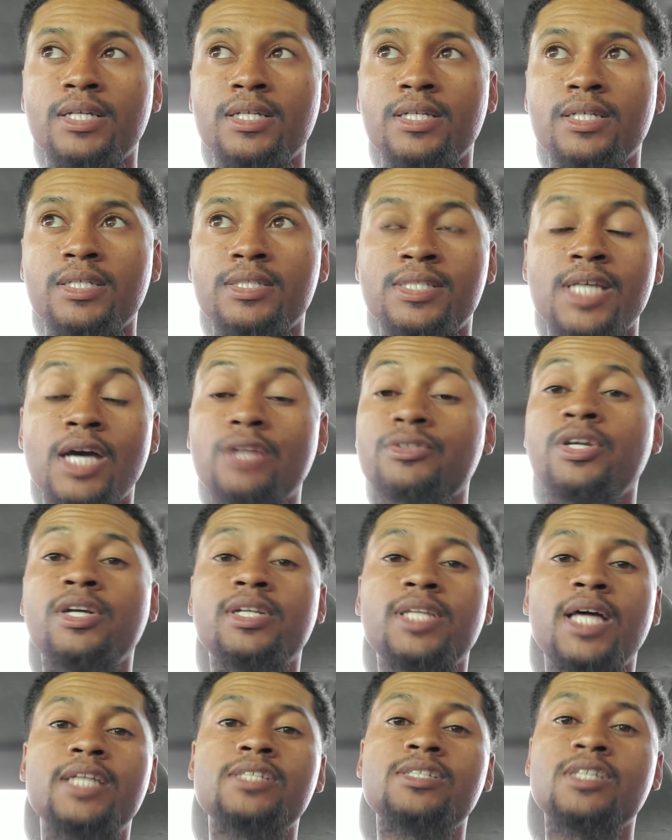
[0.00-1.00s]
South
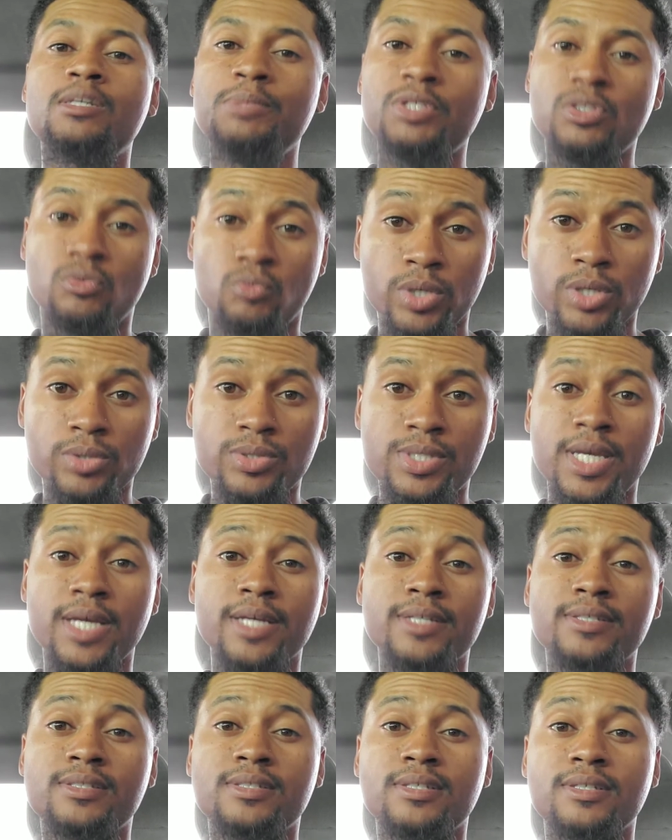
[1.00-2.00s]
Carolina is going to be the real
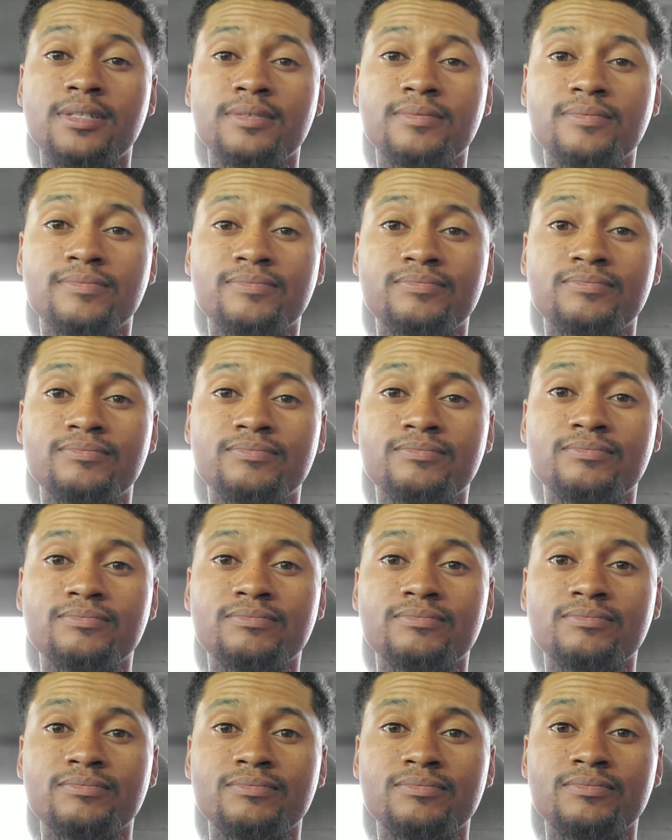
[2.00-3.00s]
test.
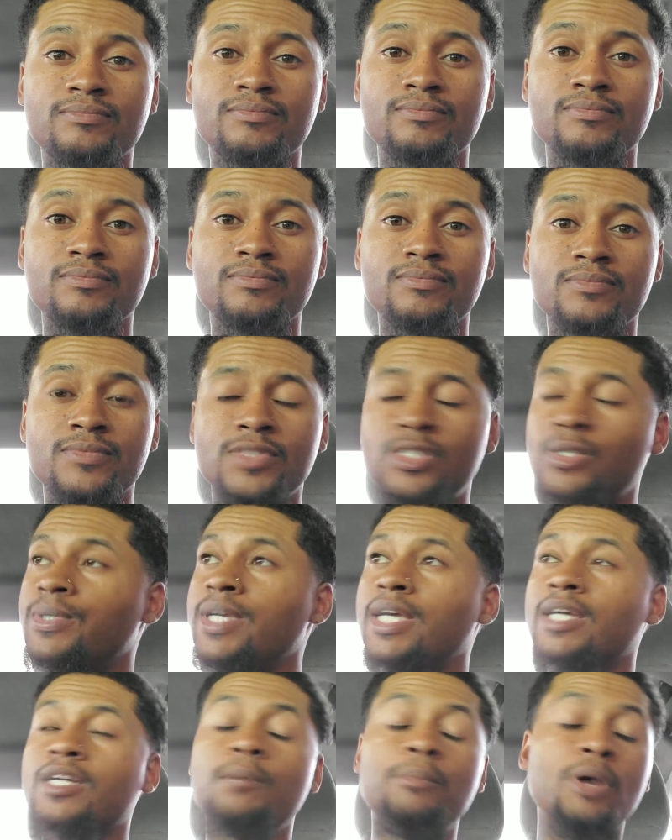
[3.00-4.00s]
So
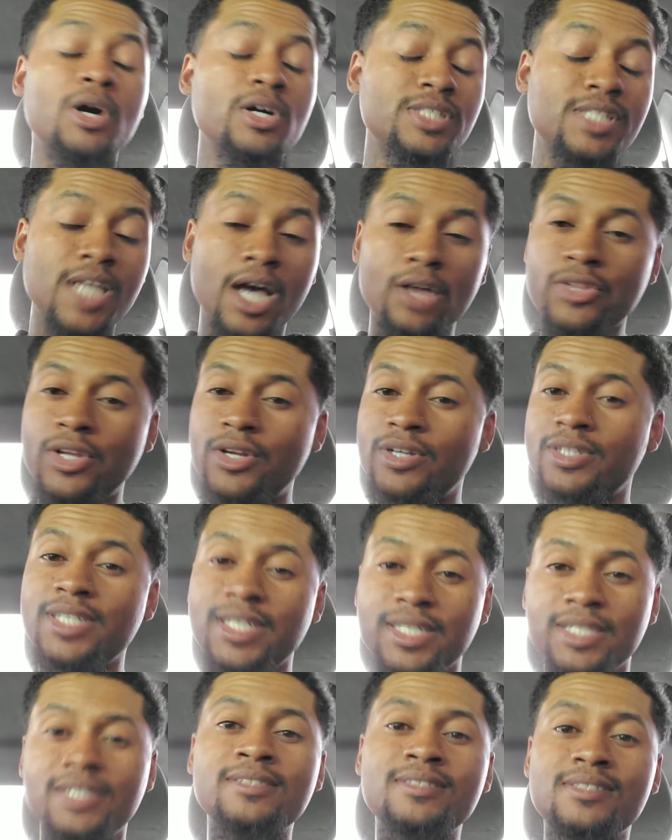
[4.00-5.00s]
again, come on, South
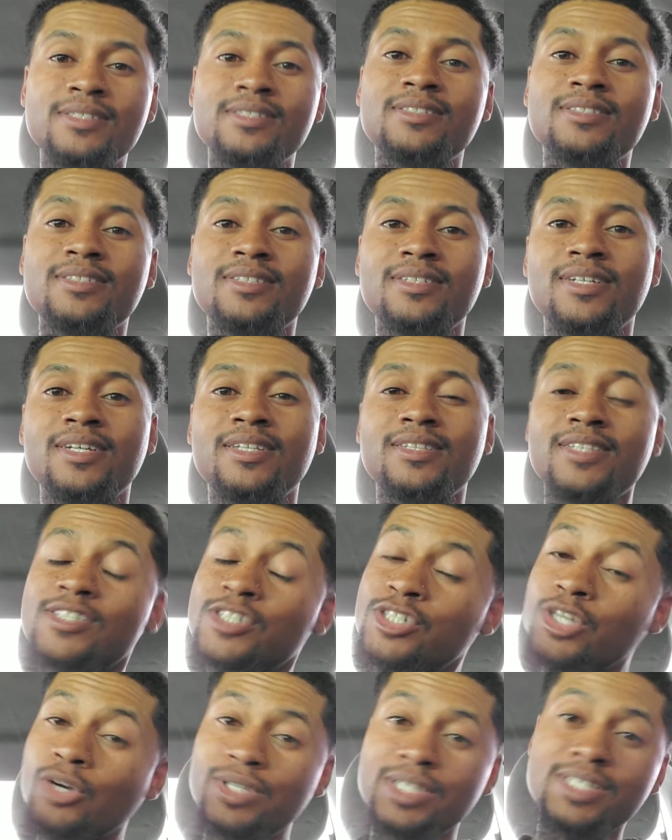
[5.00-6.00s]
Carolinians. Let's
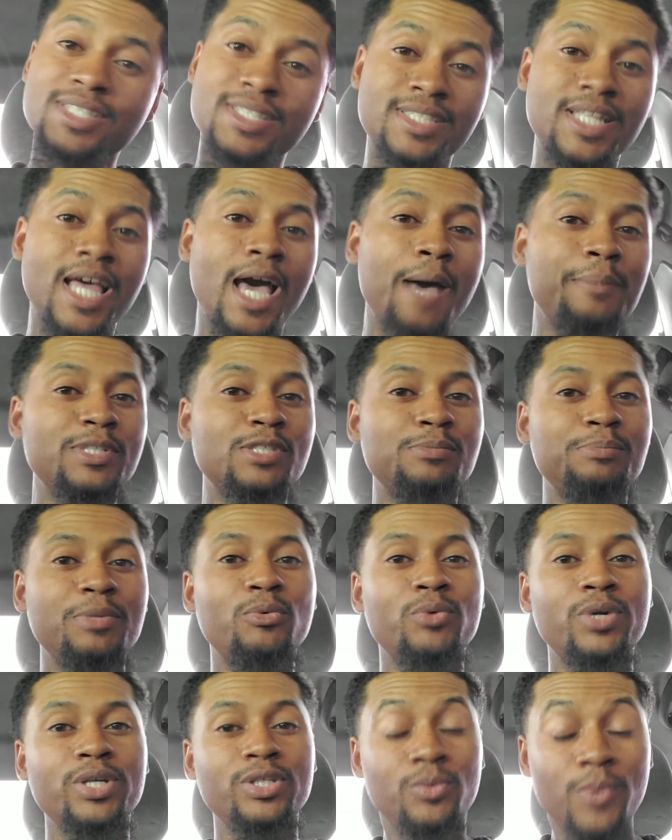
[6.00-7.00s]
show this establishment
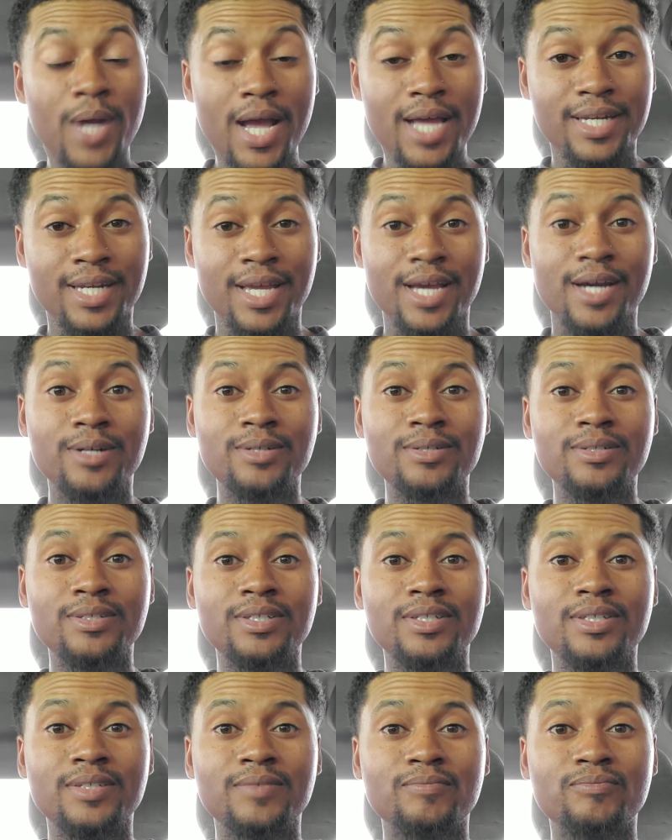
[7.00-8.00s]
where you at now.
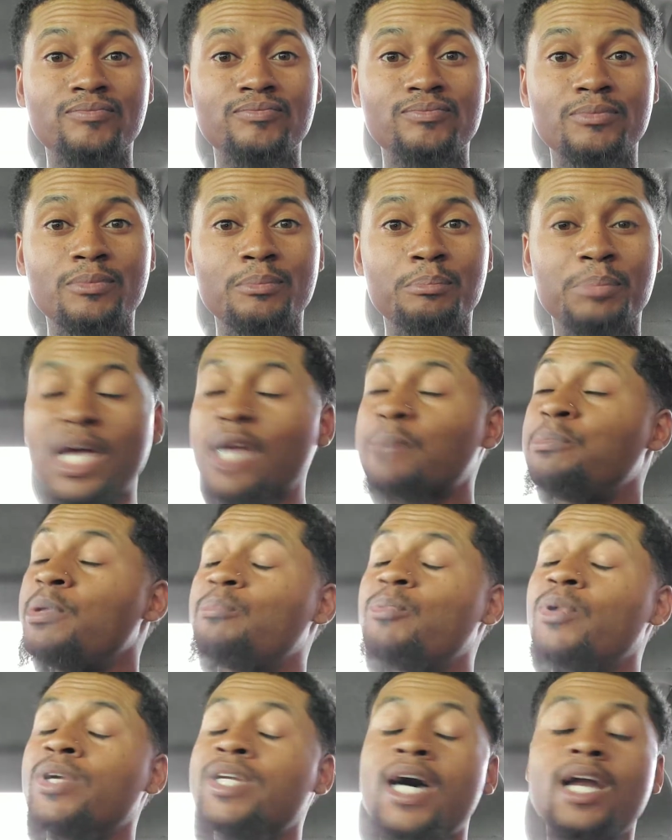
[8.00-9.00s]
Black
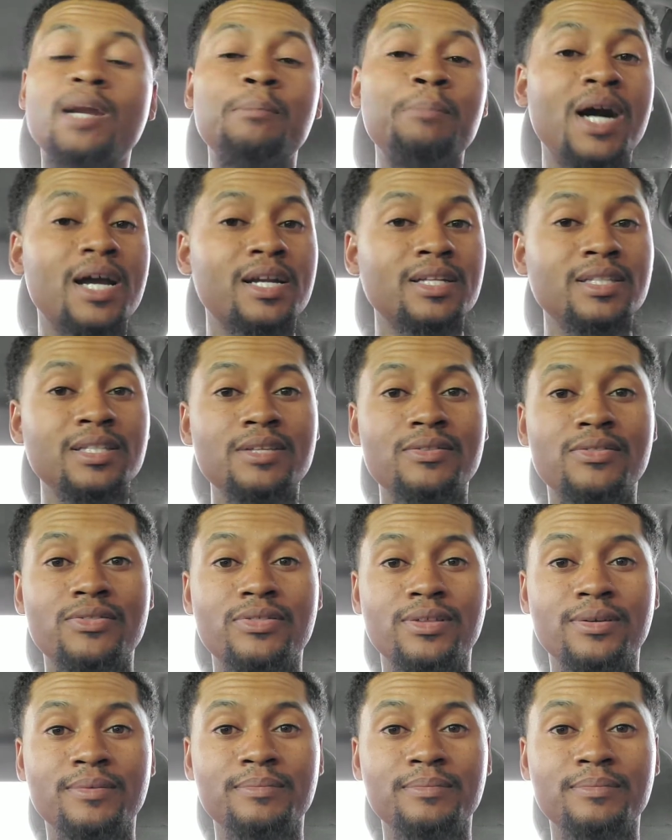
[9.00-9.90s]
people are not a monolith.